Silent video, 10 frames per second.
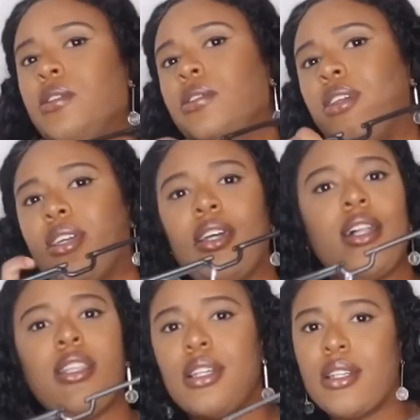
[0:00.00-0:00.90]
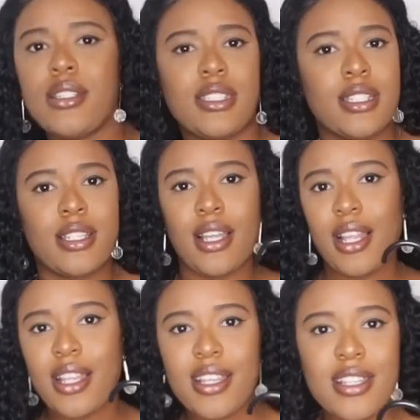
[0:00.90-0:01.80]
The colors, the
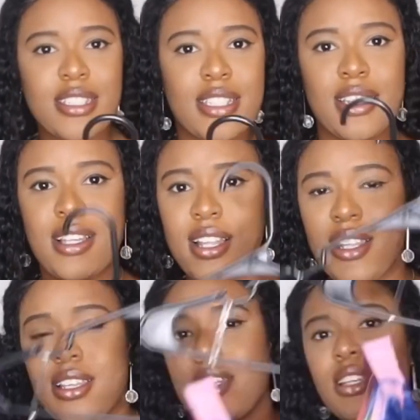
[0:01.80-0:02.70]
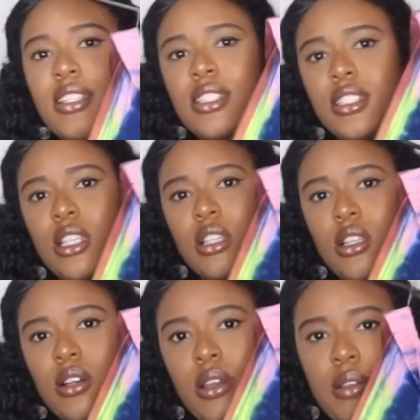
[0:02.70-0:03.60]
colors, the colors.
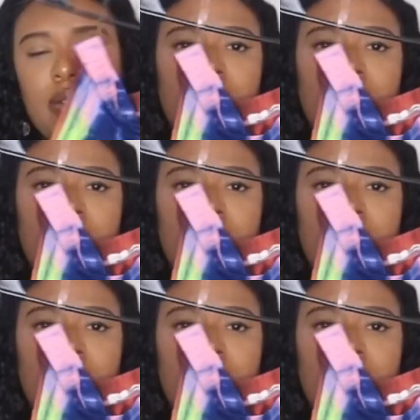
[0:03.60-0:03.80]
Okay.